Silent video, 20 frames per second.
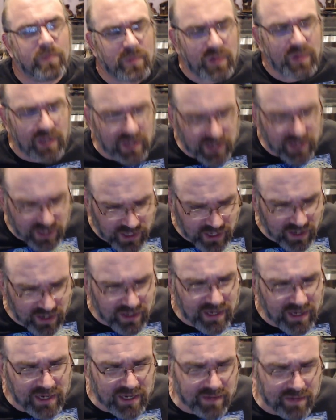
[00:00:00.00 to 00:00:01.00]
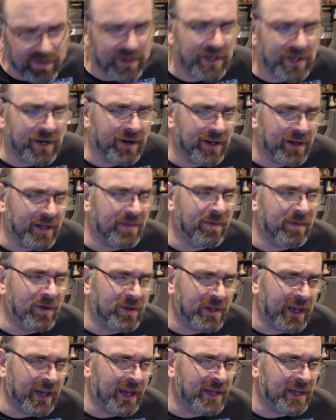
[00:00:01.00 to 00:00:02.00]
still decent material in
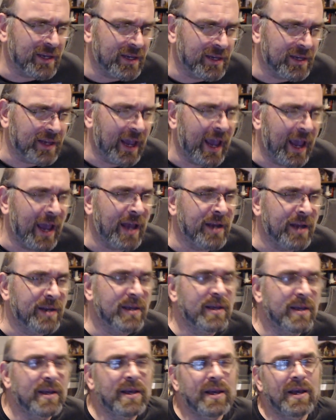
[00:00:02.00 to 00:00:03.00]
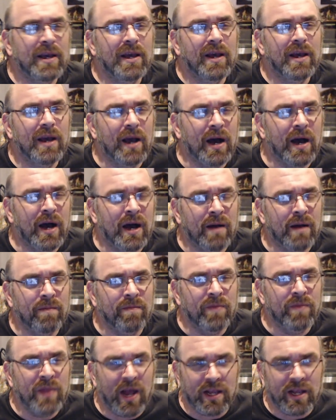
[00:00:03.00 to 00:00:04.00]
most cases, and
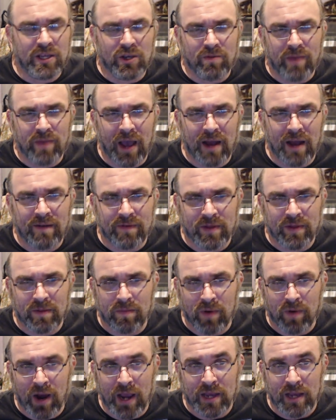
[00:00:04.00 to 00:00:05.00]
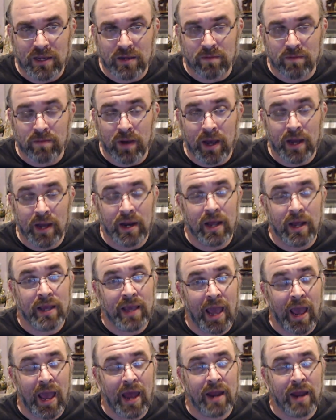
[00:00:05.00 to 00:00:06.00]
not too bad for the price. But
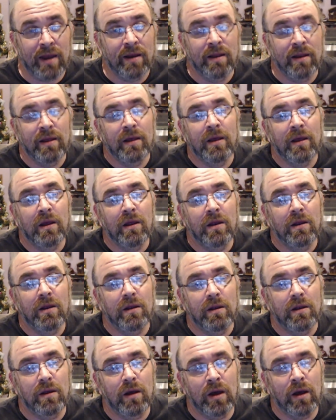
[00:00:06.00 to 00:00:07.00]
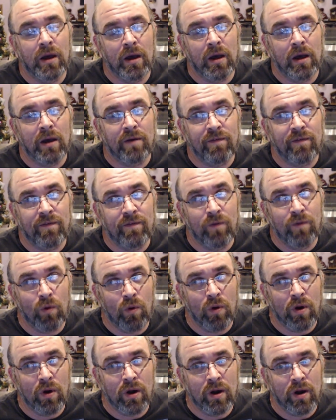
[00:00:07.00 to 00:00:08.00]
again,
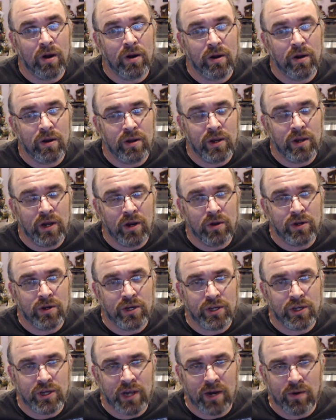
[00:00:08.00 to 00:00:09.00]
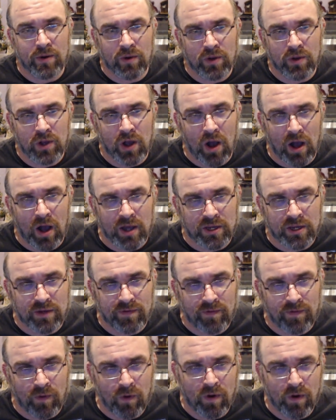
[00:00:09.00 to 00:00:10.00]
for just general cost
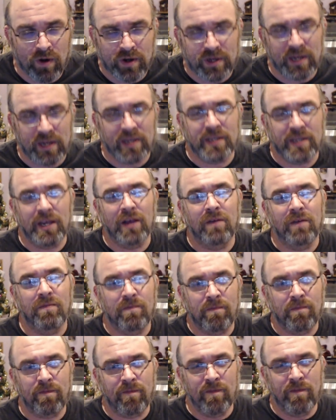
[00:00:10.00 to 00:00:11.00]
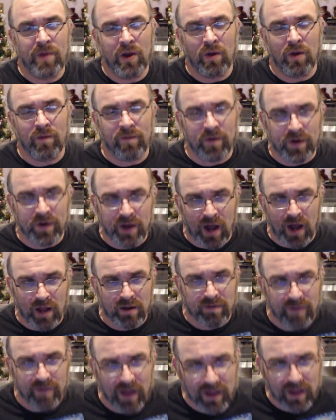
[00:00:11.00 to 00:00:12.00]
for detail, for
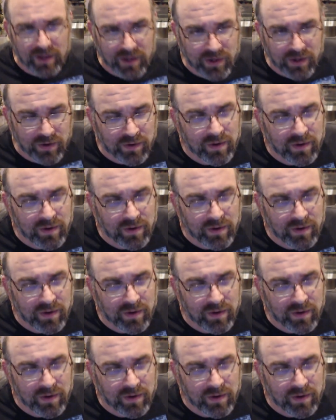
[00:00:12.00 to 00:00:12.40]
dollar value,